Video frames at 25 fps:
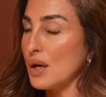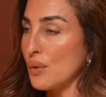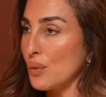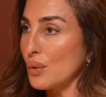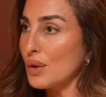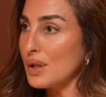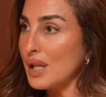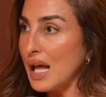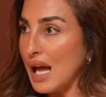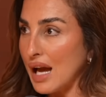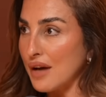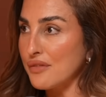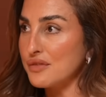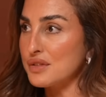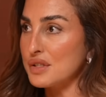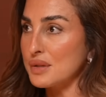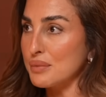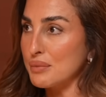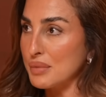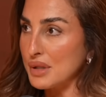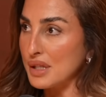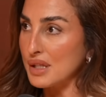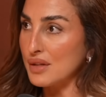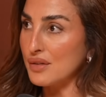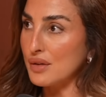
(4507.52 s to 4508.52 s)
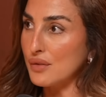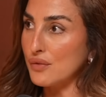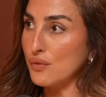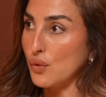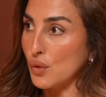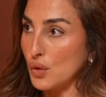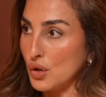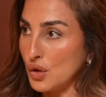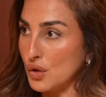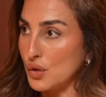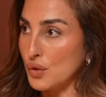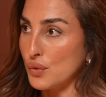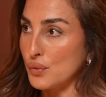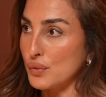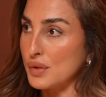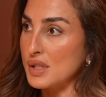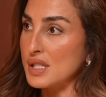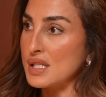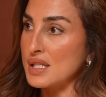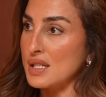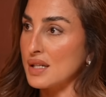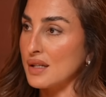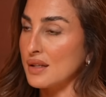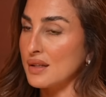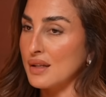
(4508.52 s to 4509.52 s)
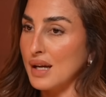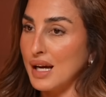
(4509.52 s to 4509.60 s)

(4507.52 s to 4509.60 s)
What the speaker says: It will have to be for good reason.